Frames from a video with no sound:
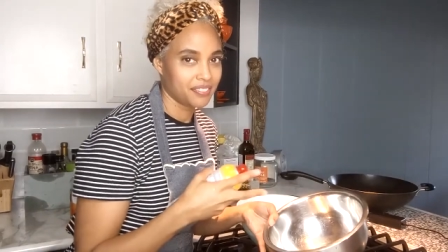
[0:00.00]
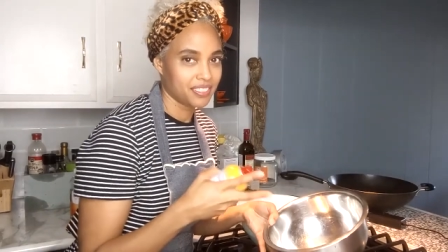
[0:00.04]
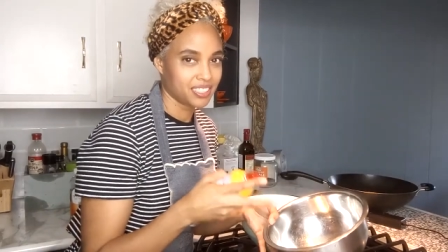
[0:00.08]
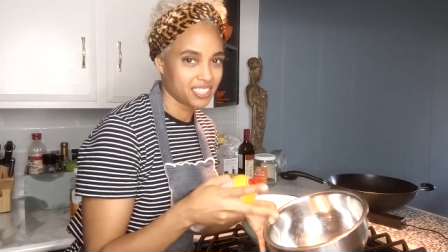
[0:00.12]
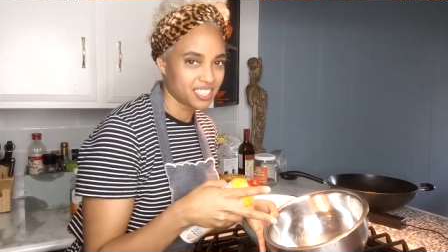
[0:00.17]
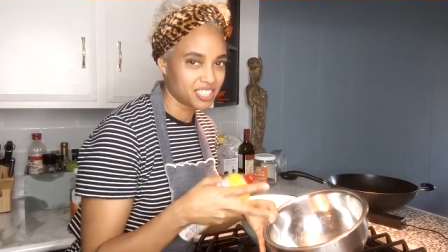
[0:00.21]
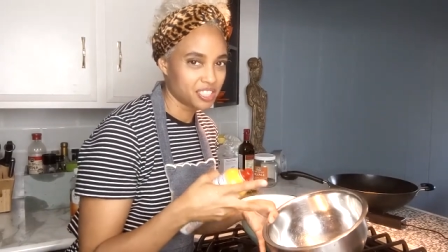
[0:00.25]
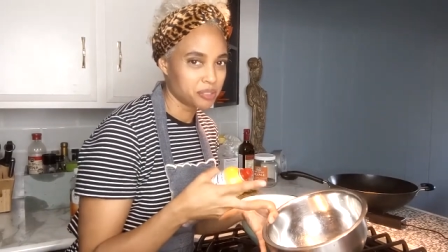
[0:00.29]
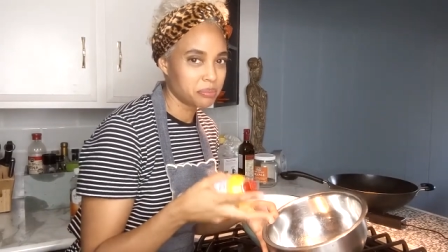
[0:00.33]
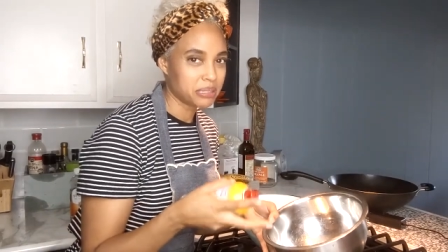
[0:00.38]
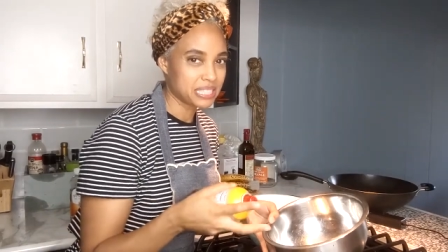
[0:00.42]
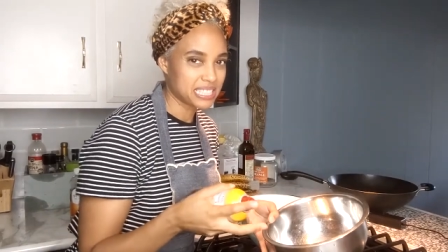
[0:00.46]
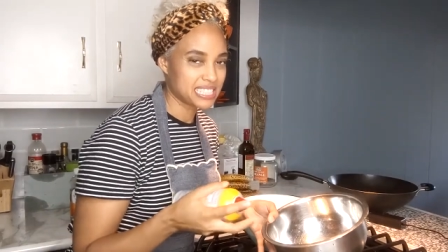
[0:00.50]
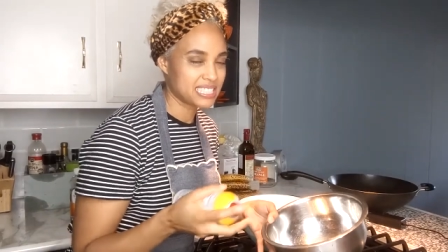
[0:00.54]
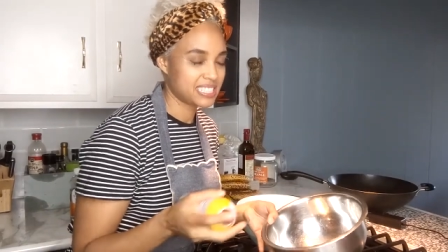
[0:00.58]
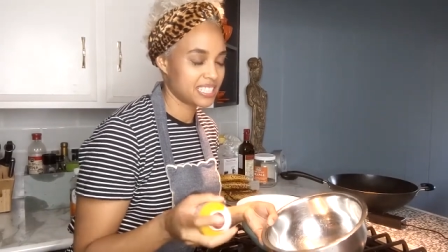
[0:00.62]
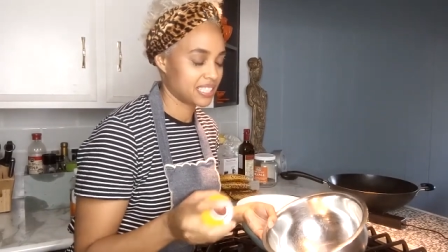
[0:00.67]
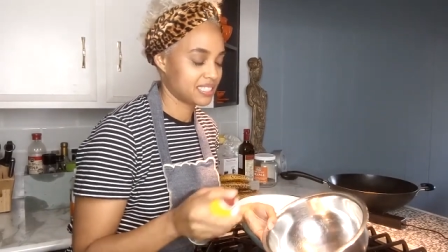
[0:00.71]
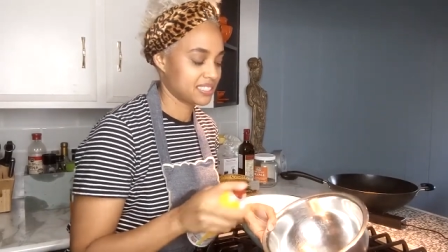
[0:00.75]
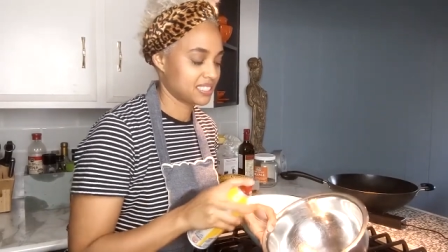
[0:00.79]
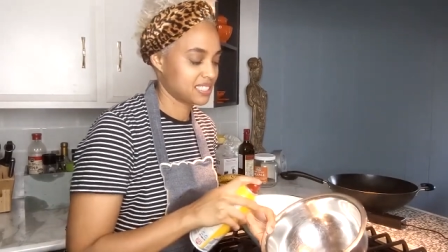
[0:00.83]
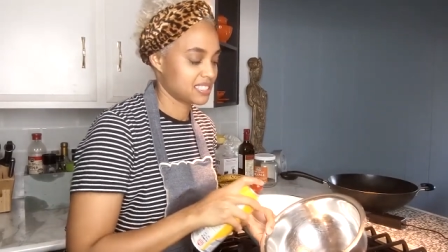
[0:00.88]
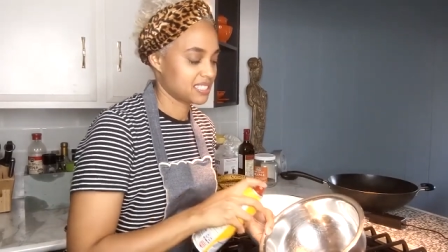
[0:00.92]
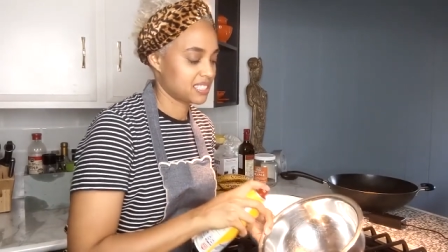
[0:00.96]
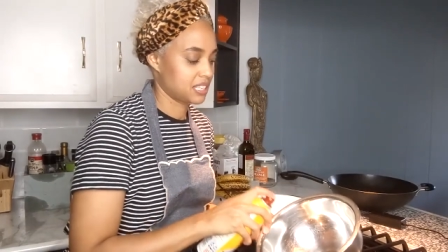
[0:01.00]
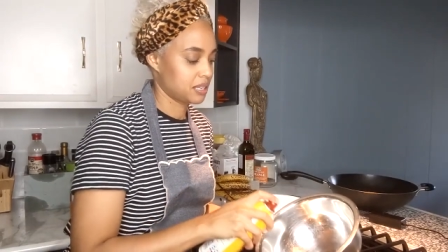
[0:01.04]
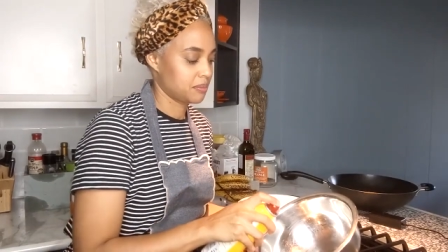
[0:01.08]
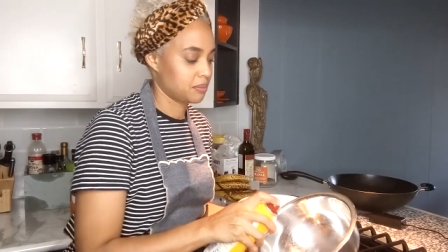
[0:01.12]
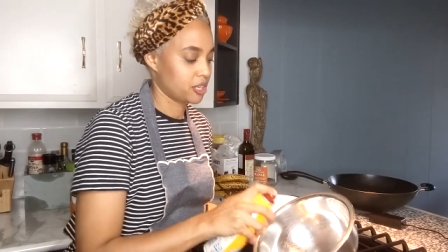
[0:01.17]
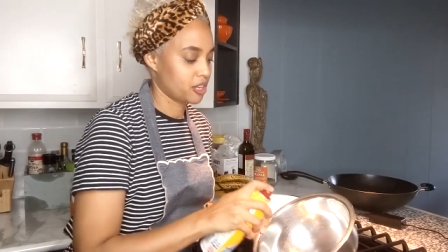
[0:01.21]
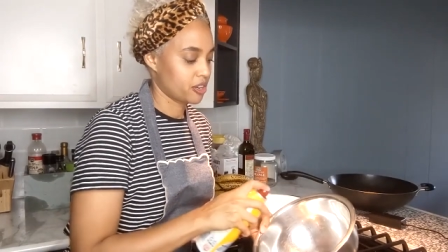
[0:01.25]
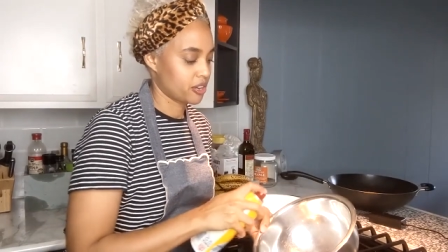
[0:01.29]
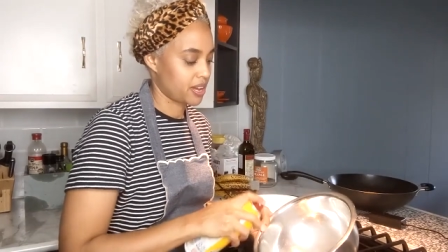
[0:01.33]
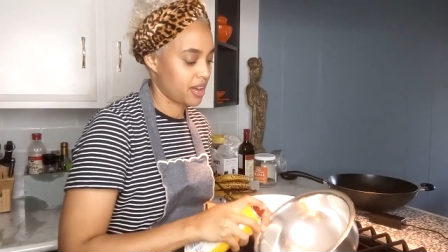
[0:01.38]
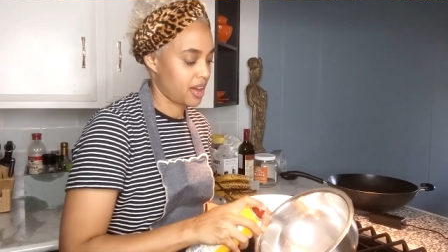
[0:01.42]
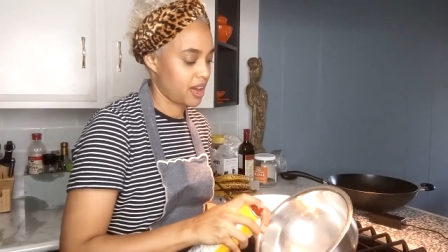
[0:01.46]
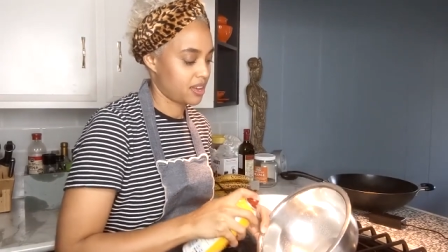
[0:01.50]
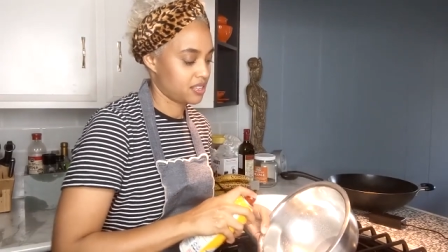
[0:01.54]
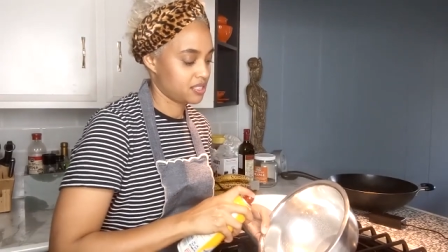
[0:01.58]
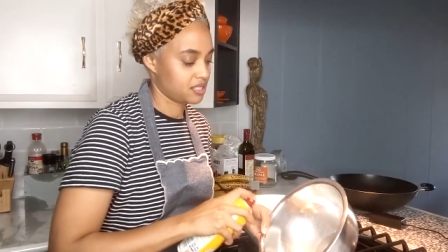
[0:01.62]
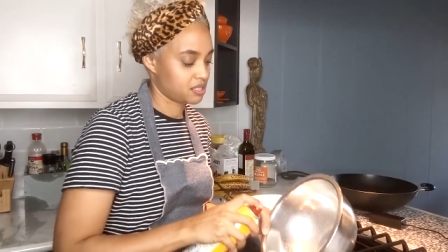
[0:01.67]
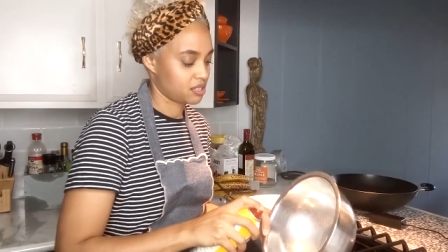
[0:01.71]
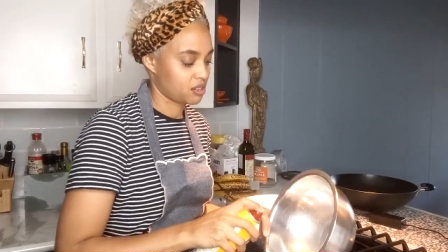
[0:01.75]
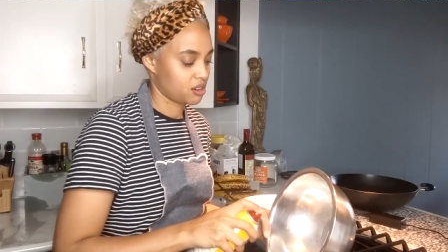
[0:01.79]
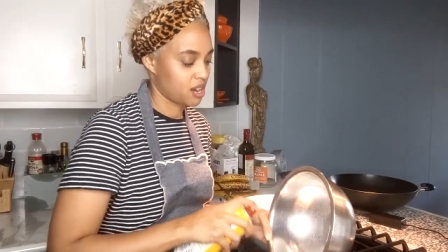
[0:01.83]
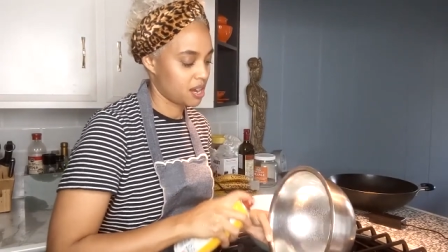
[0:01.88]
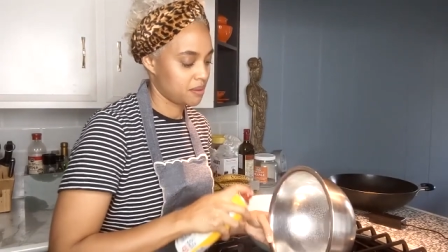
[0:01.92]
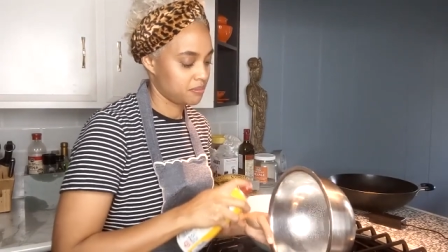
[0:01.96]
if a little bit sticks, it's gonna be okay.
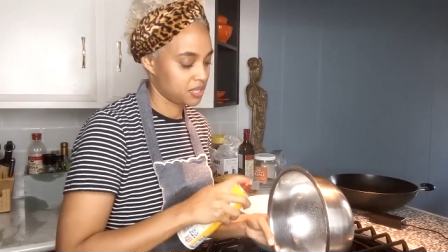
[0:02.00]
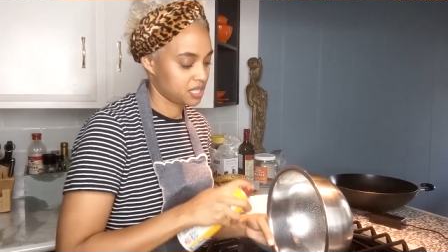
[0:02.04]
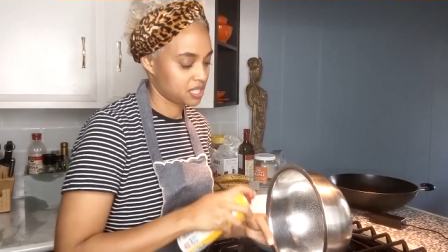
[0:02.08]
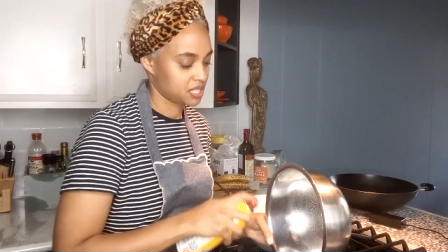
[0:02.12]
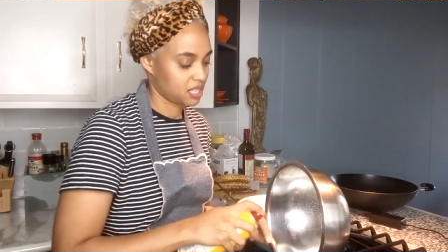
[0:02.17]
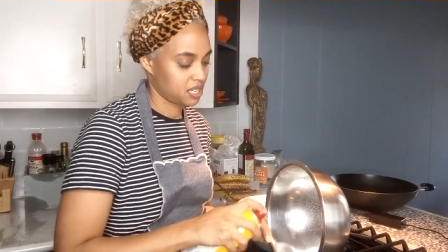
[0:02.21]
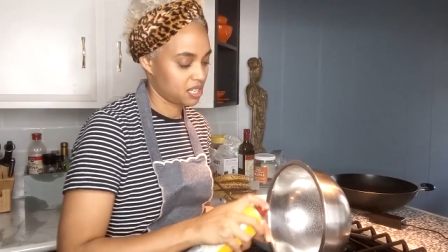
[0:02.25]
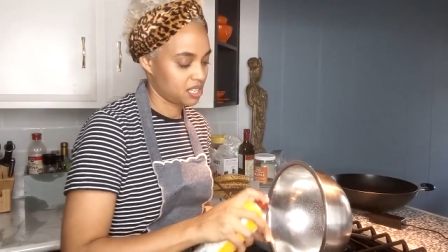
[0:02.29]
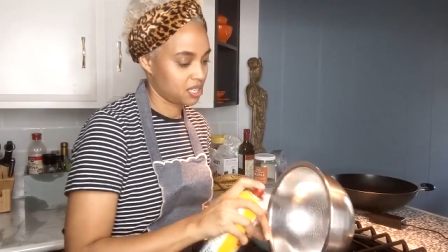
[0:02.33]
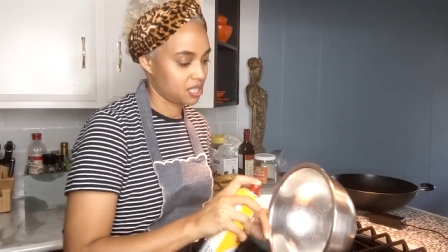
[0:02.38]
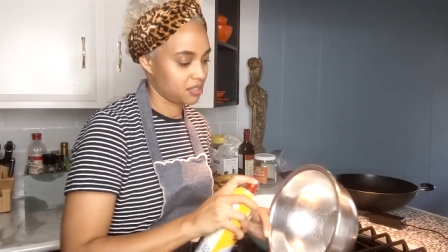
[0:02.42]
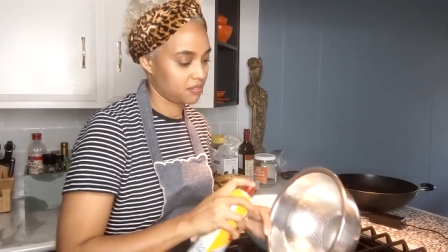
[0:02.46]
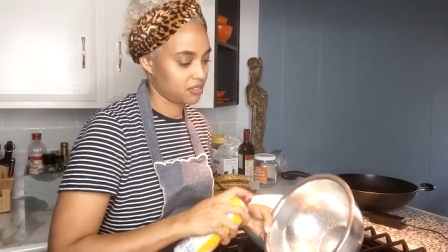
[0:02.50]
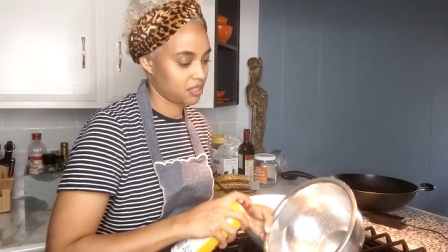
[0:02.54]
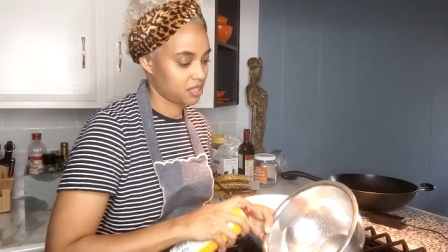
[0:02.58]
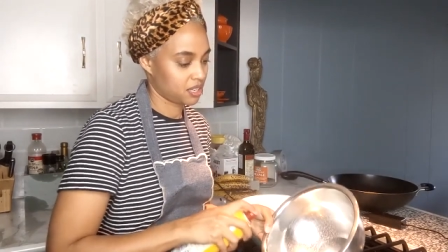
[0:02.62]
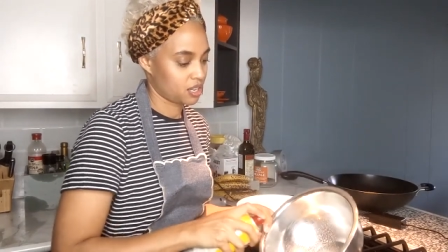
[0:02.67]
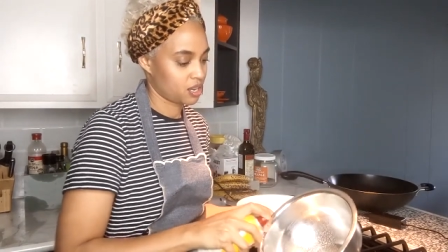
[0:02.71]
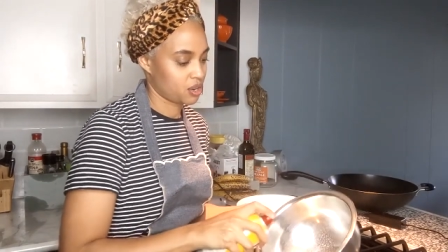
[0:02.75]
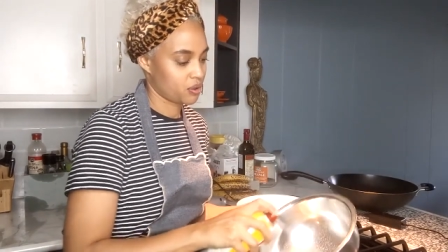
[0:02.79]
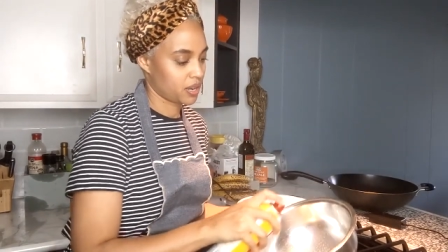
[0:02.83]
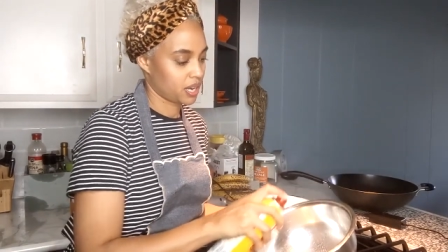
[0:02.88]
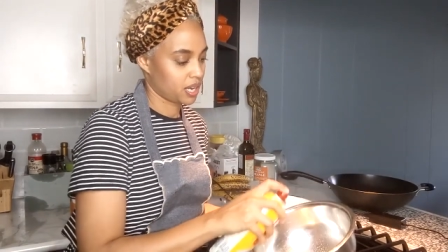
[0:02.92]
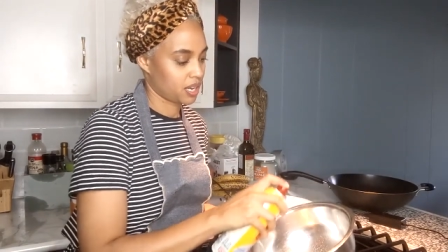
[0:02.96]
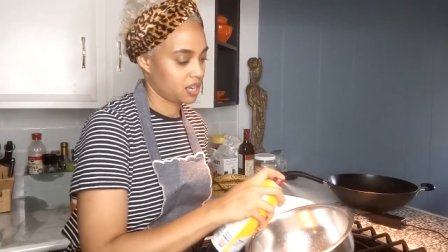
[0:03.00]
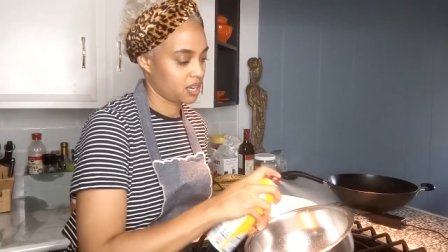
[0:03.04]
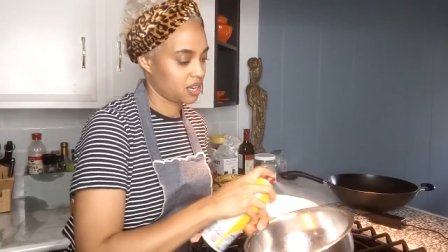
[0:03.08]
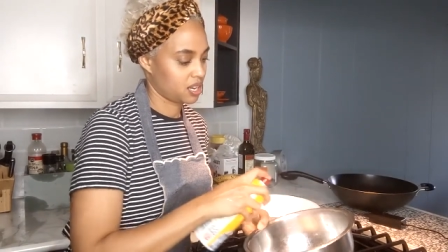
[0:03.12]
So I'm just gonna give it a quick